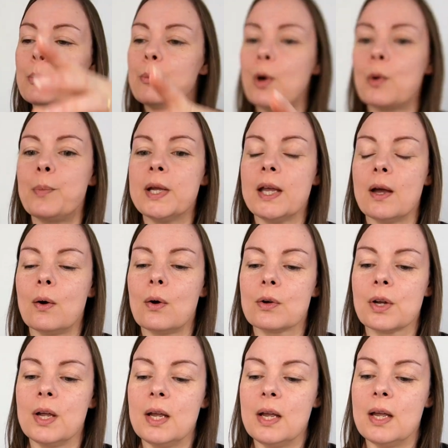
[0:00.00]
popping it
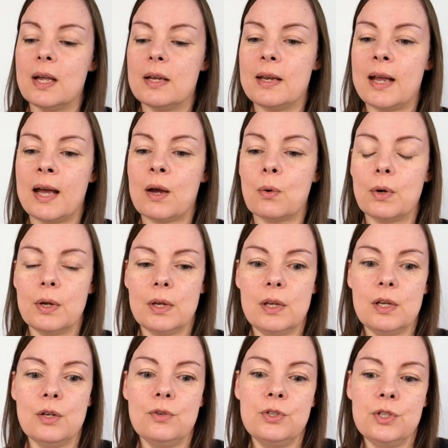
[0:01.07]
on. Now
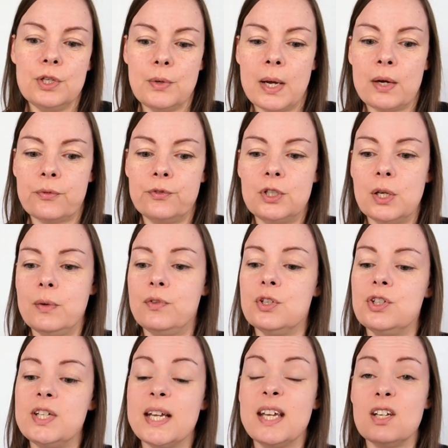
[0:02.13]
you do have to, if you
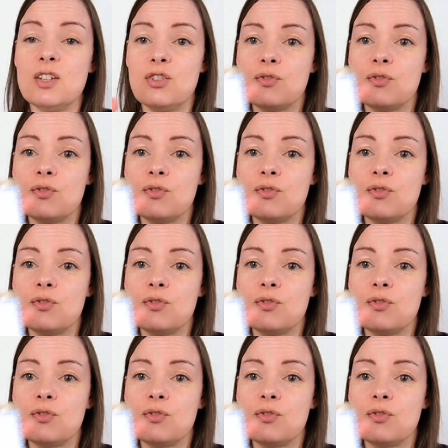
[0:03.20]
stick it